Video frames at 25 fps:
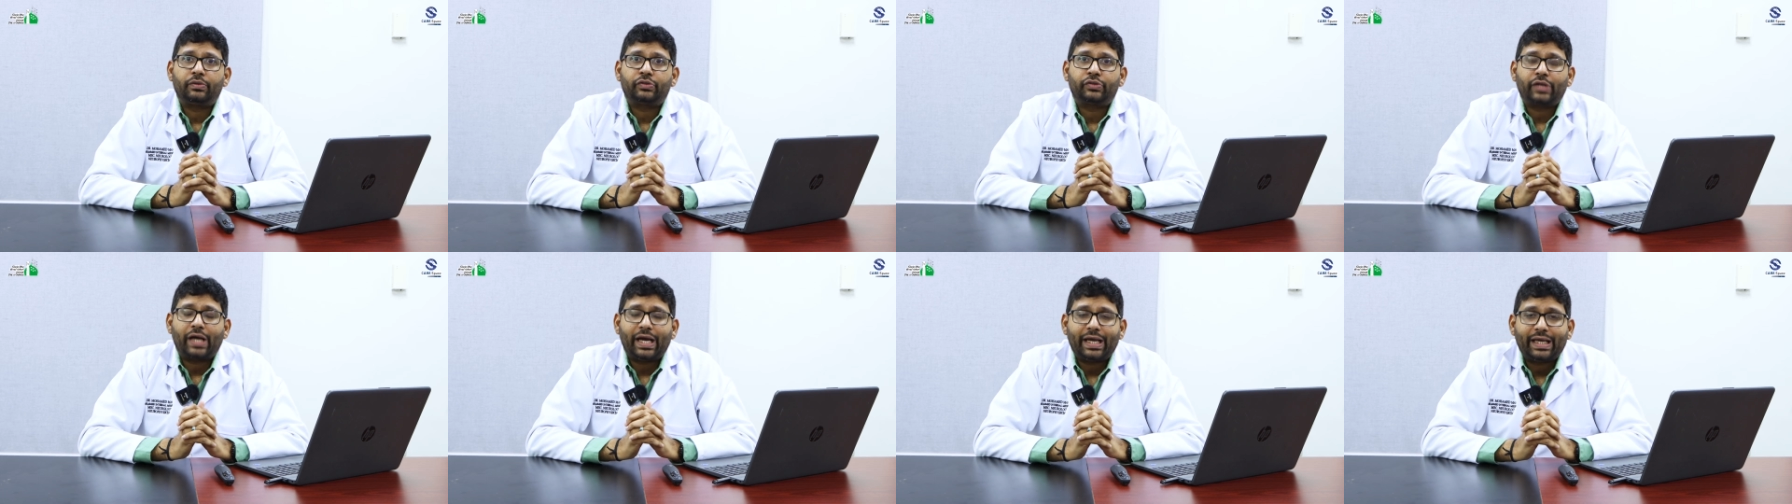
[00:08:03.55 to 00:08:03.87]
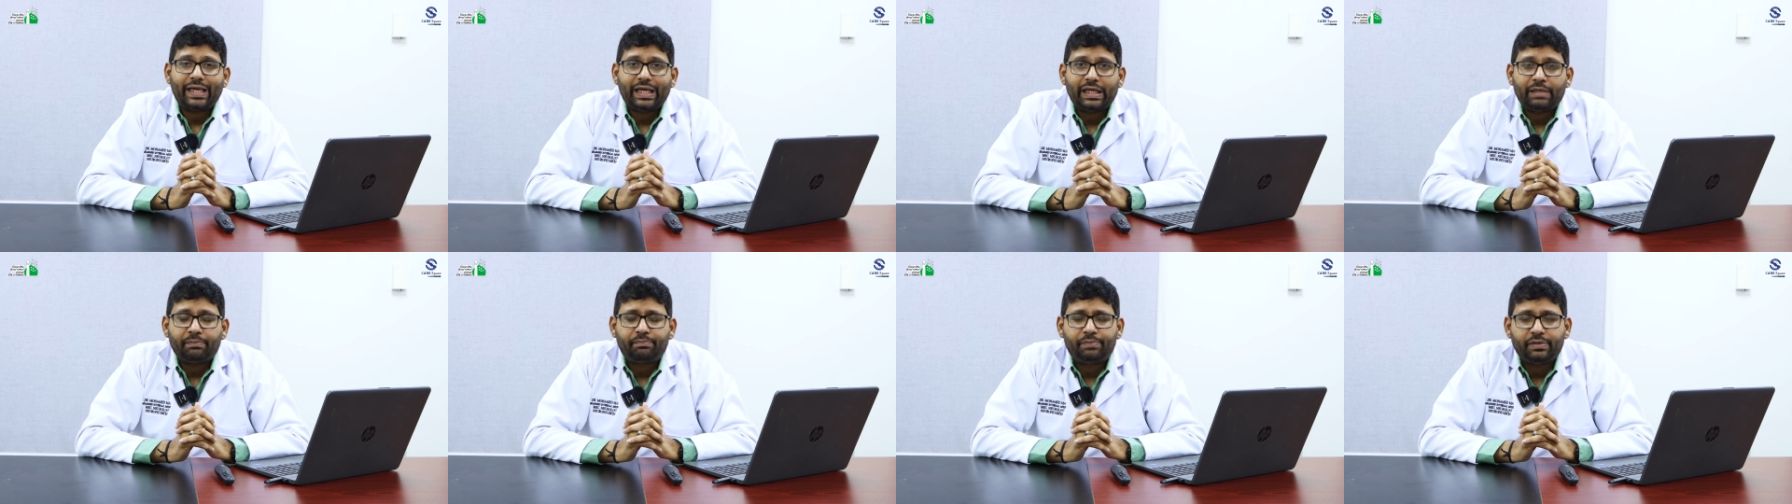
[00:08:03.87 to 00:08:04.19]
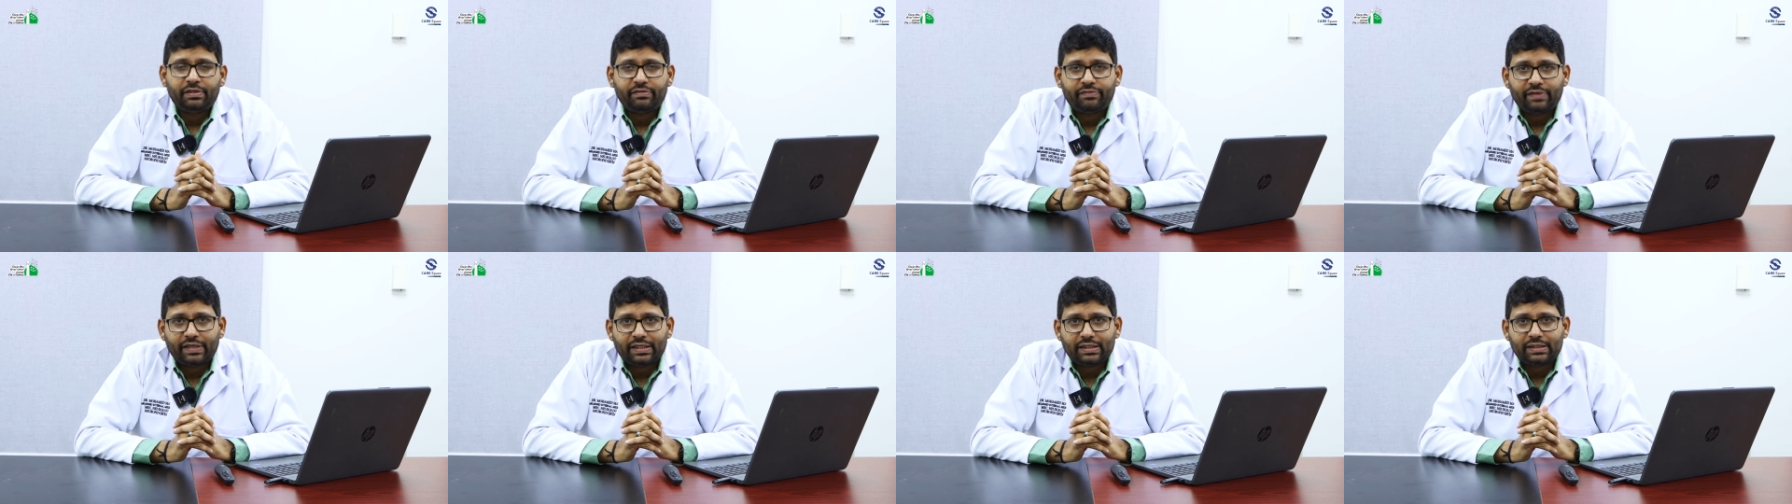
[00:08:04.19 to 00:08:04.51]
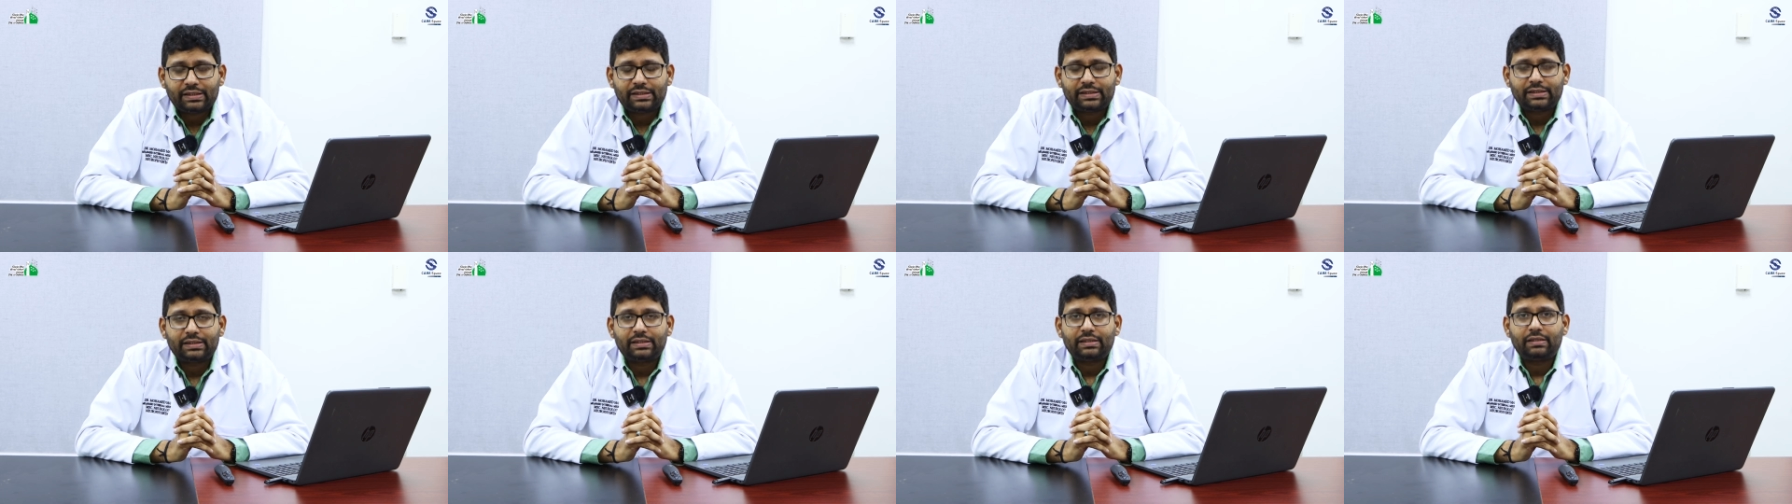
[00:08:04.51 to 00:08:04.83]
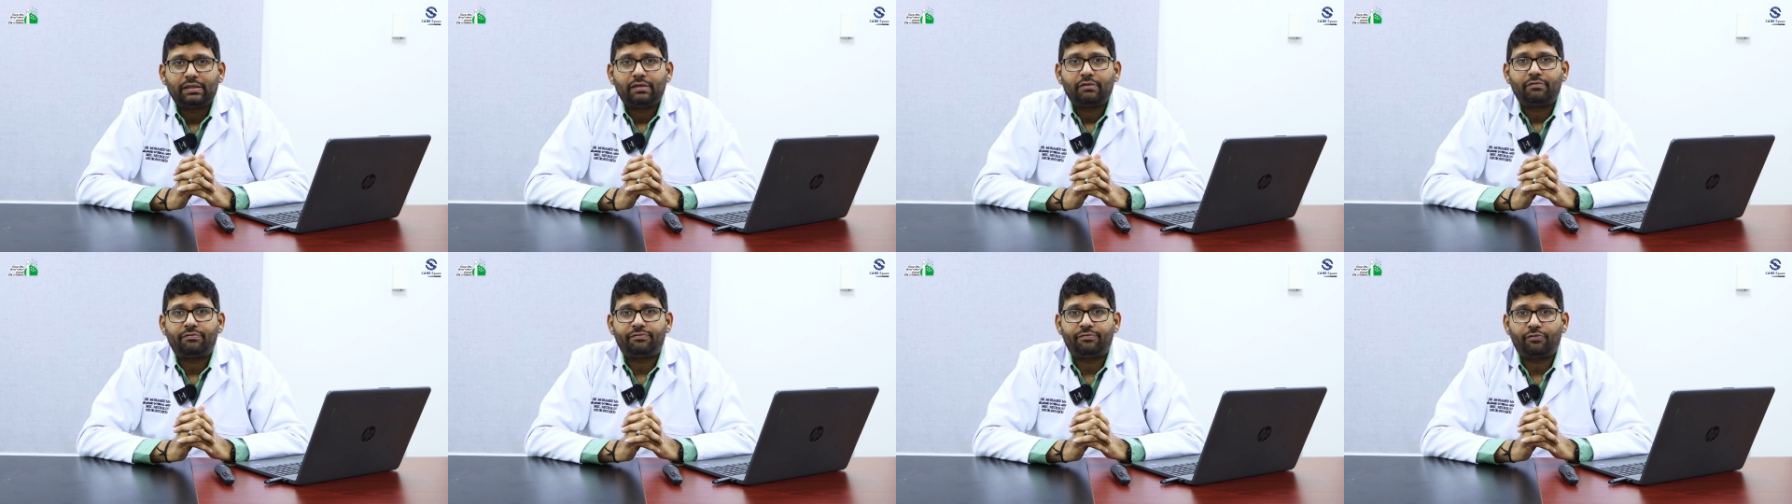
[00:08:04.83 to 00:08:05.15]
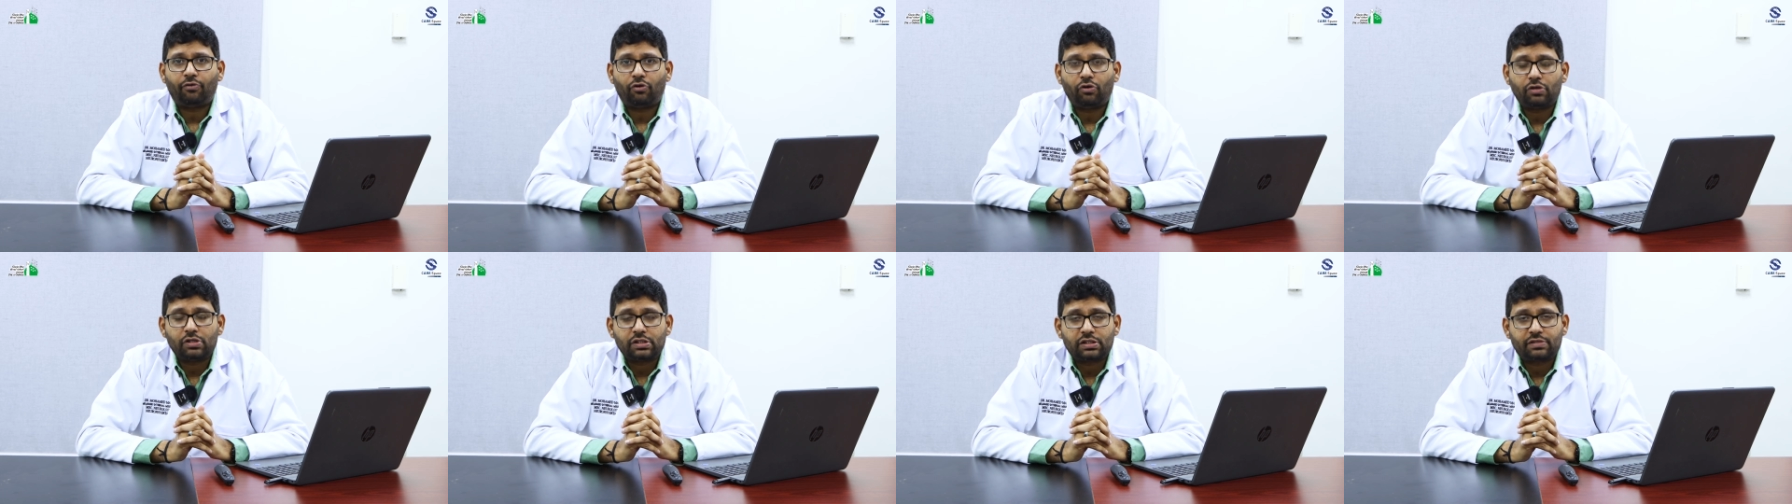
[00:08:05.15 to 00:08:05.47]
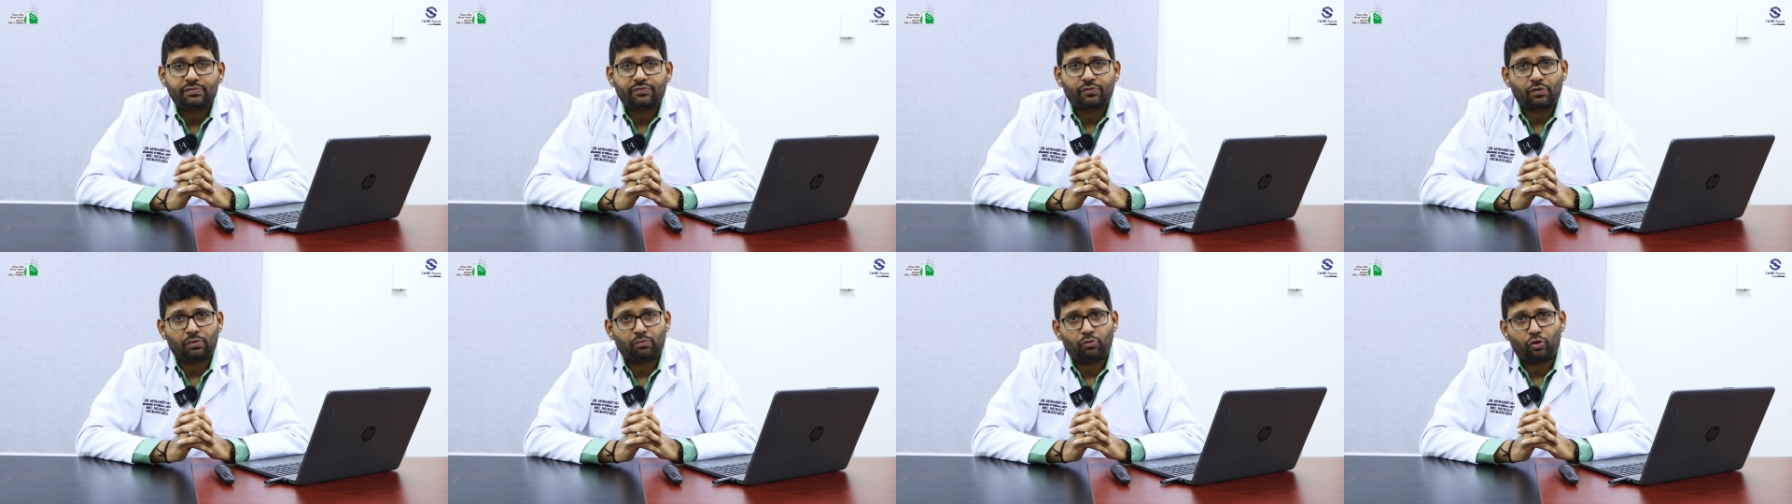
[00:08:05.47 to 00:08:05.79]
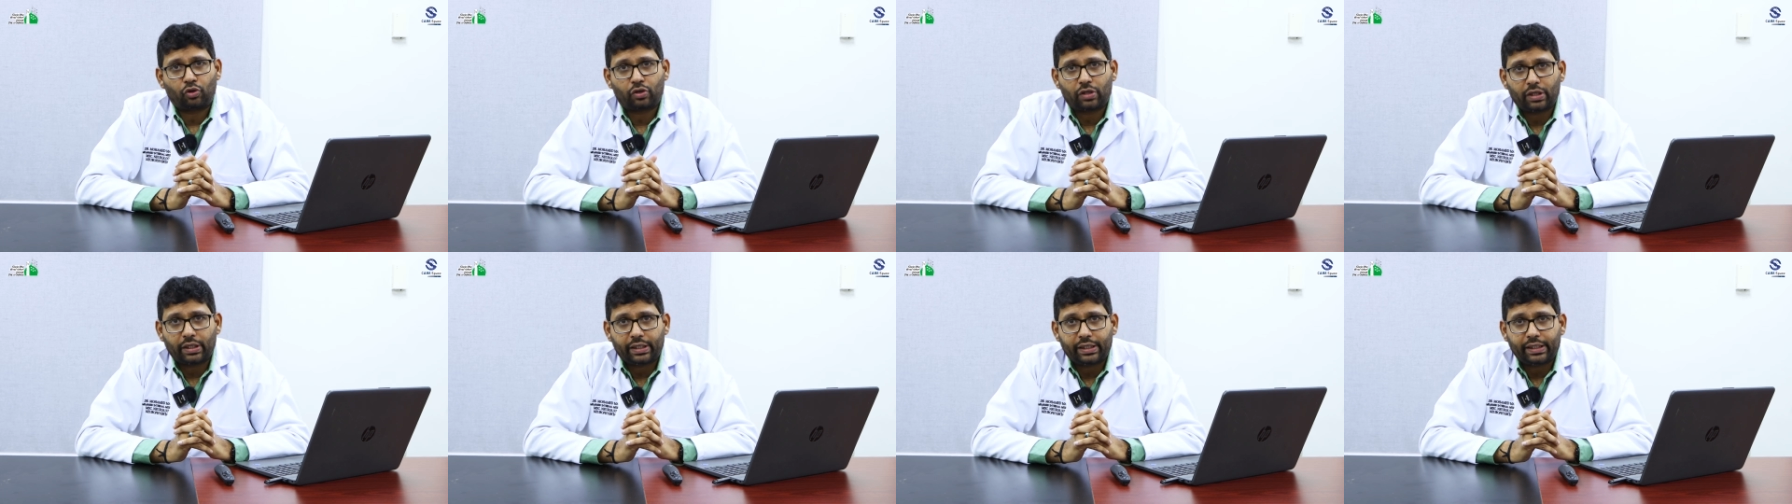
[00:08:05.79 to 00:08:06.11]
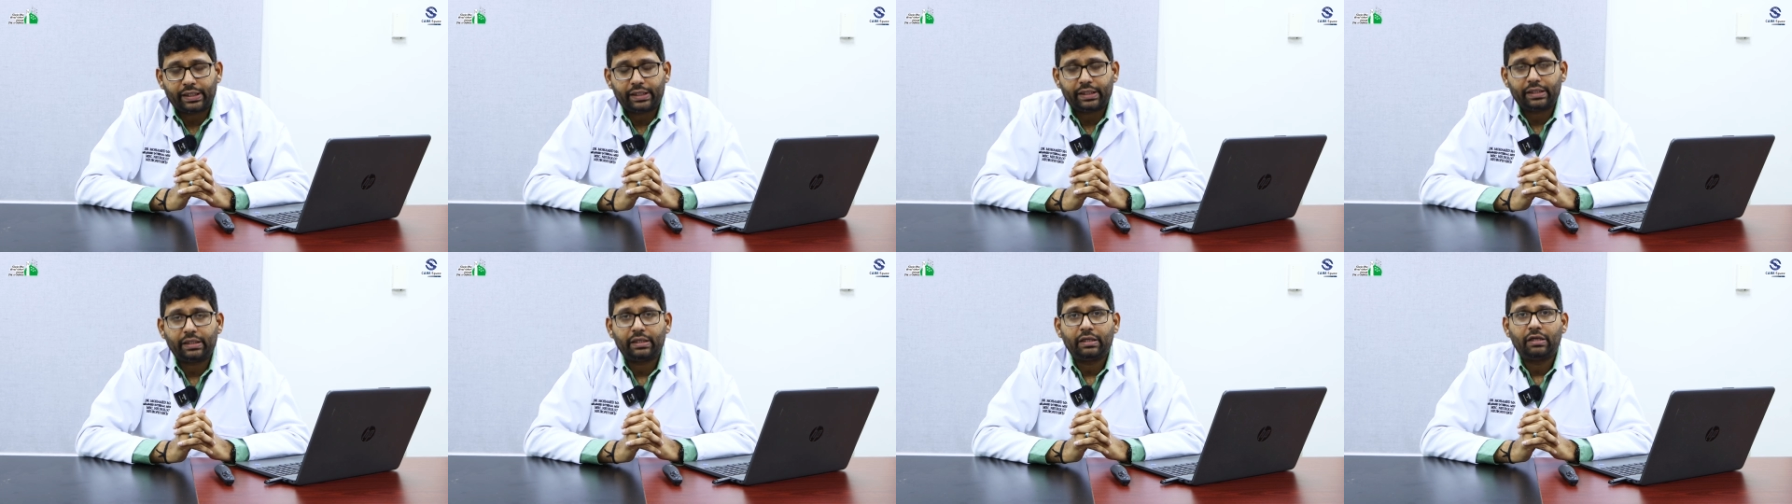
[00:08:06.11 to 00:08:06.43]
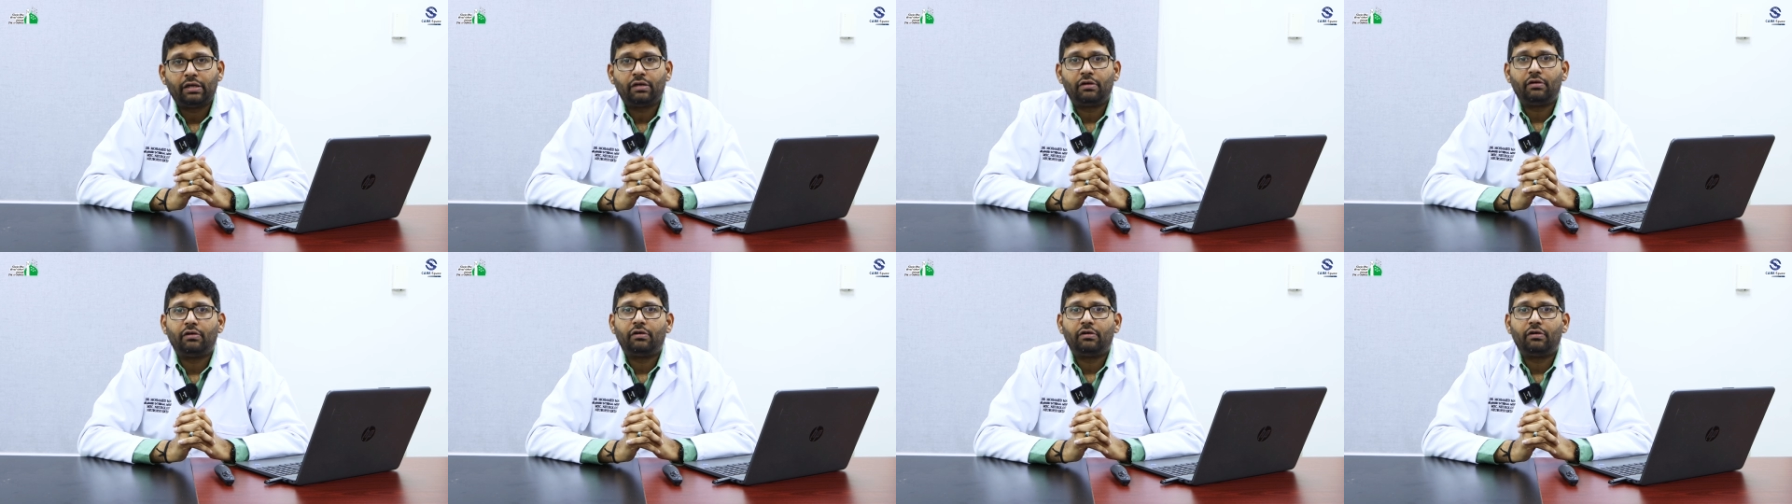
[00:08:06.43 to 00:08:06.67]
try and prevent falls from occurring